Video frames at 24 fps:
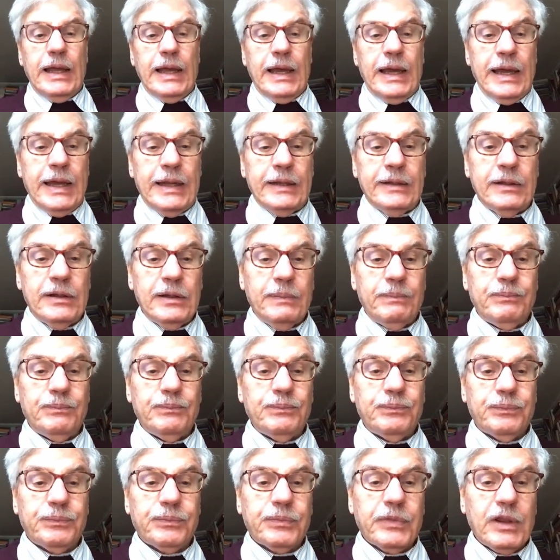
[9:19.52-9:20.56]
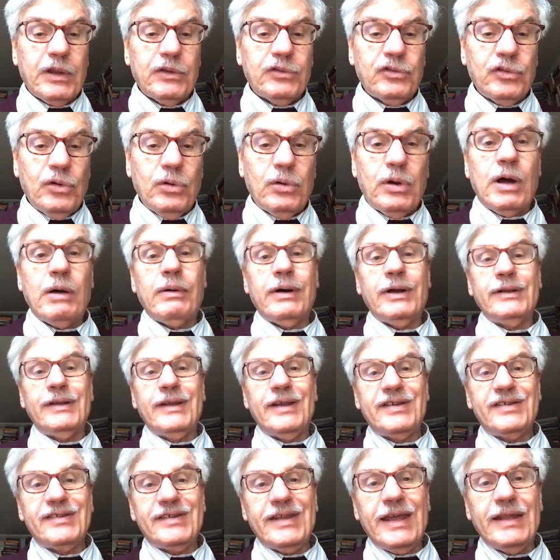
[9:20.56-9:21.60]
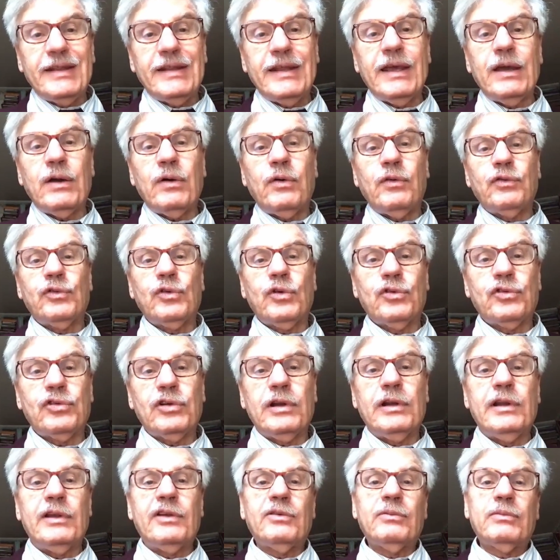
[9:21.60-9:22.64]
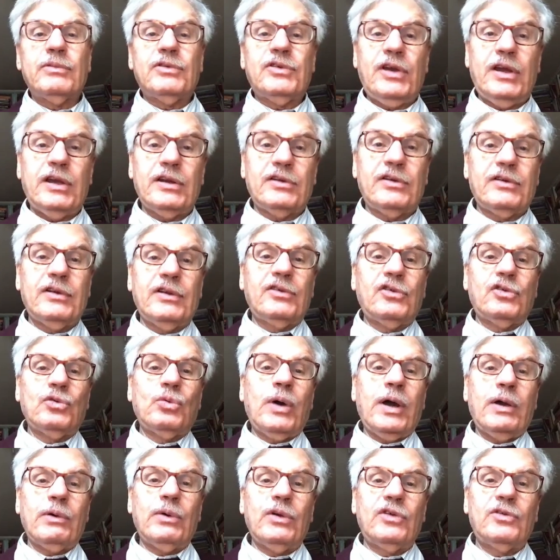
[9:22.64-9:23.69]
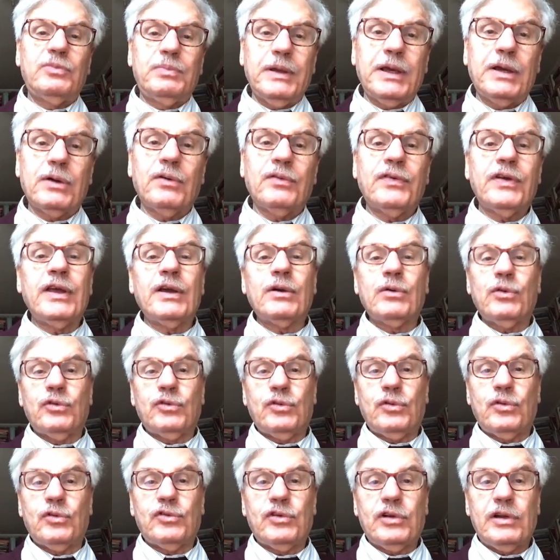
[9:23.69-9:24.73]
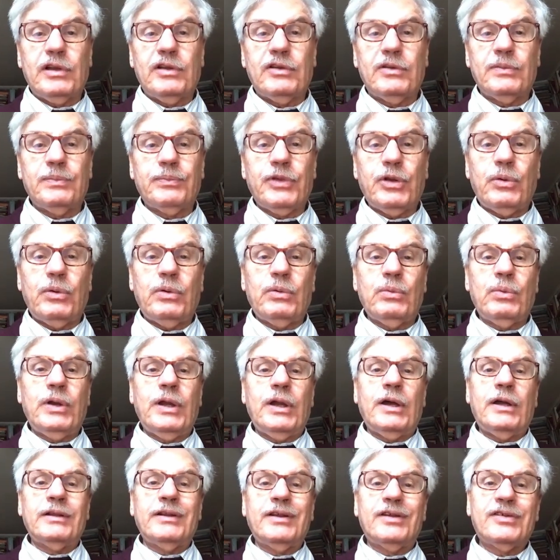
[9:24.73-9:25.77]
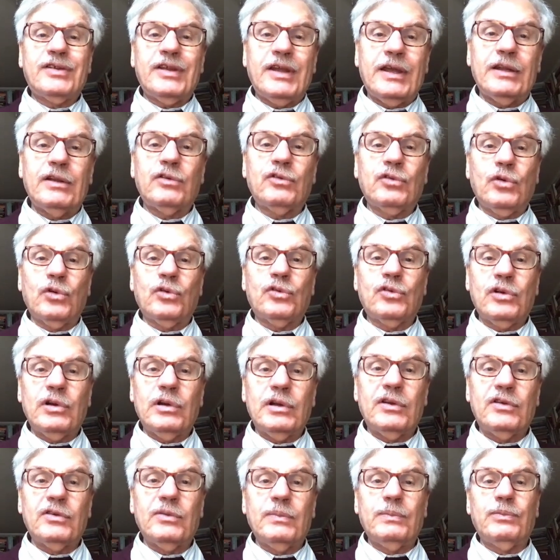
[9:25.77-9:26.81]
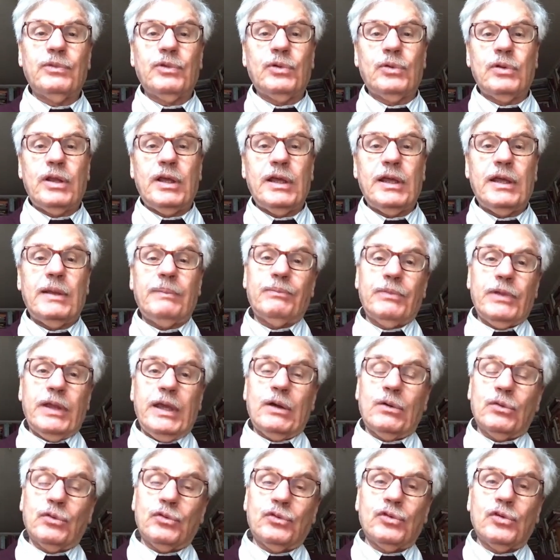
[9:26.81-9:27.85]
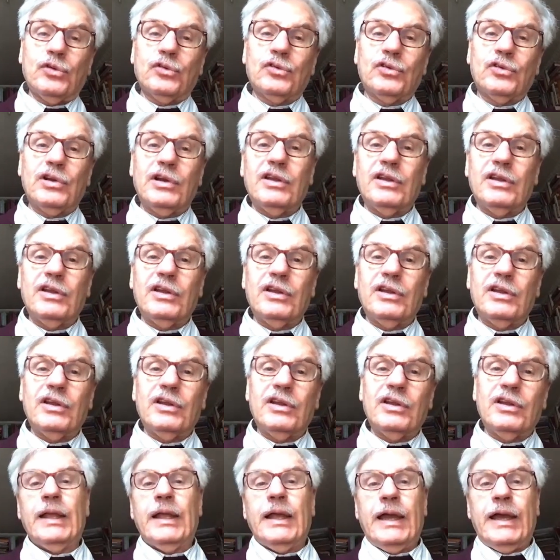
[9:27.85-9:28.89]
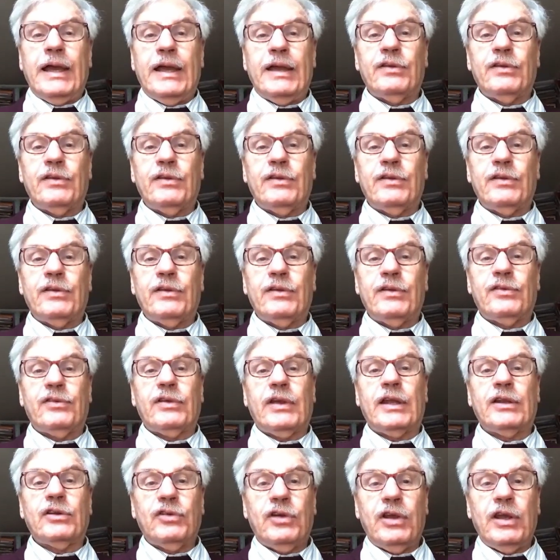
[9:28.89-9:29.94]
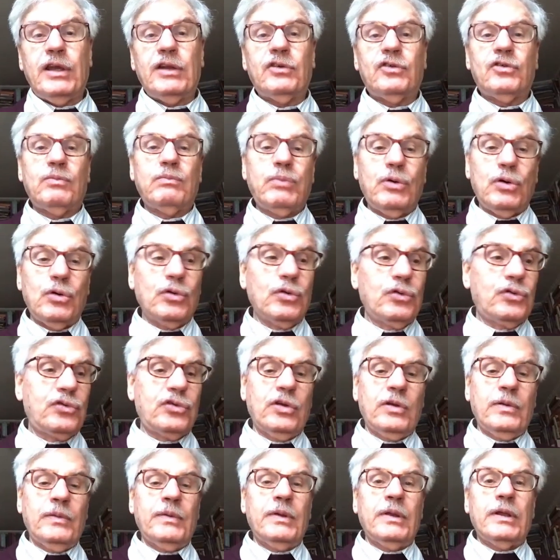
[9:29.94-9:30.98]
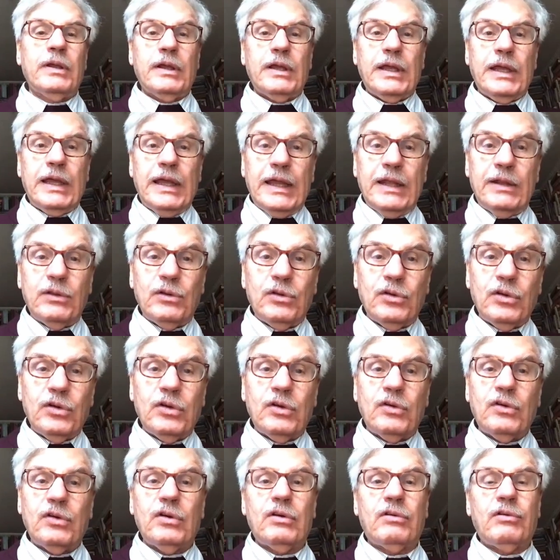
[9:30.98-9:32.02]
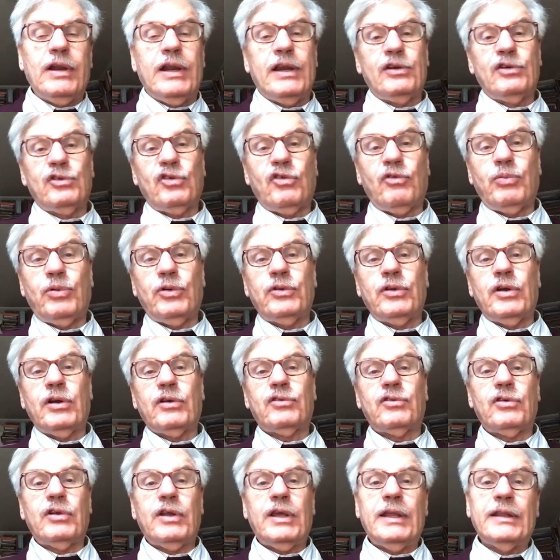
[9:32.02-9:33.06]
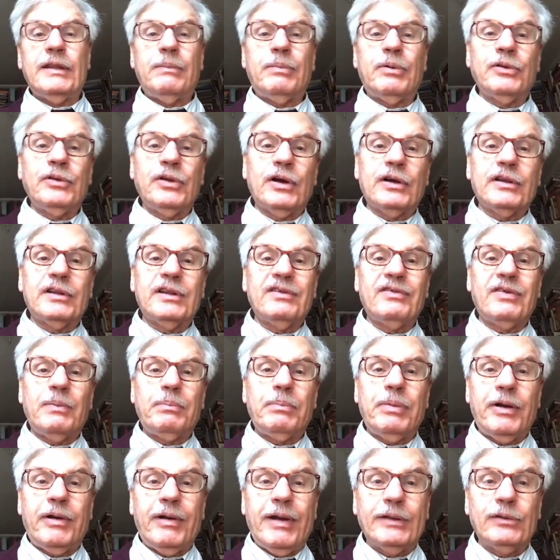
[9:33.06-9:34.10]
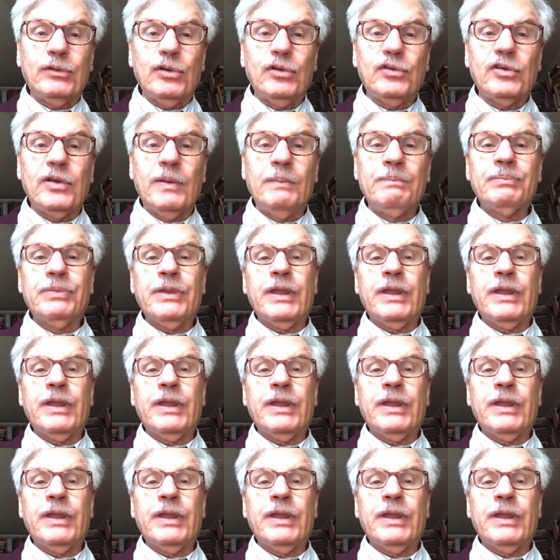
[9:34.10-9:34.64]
And so our understanding of socialism changed. This is why we speak of eco-socialism. We understand socialism today, eco-socialism, as a change both in the relations of production, in the productive apparatus,